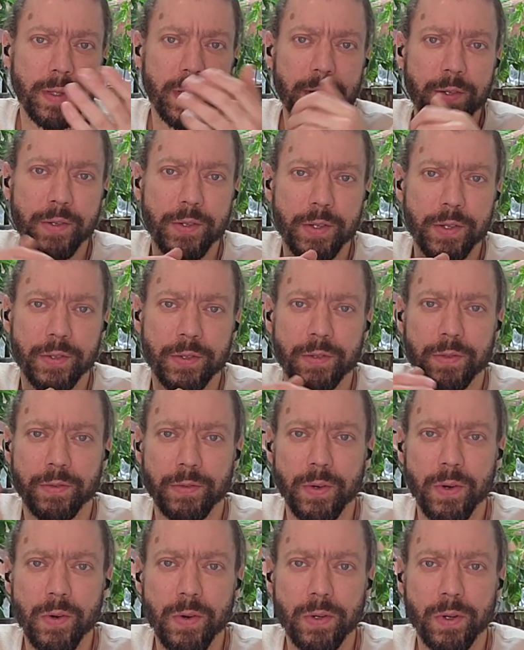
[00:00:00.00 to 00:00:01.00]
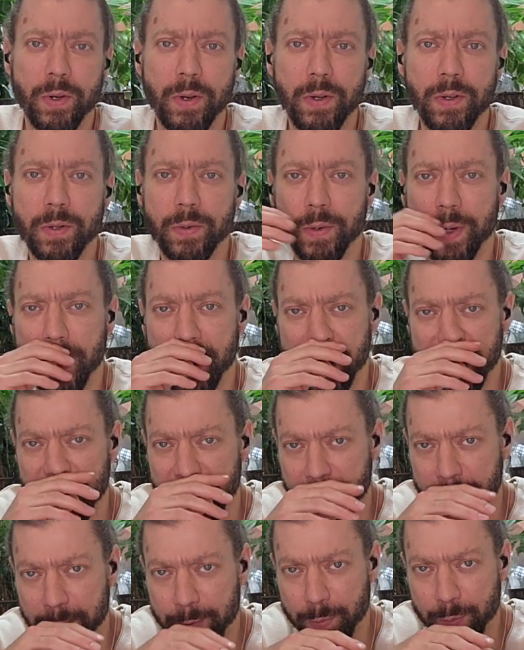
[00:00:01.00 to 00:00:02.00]
Let's just throw it all away
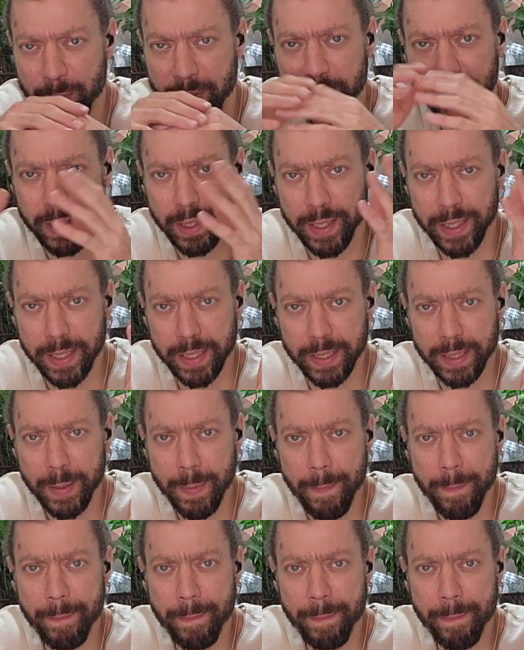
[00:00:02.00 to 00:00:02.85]
and be like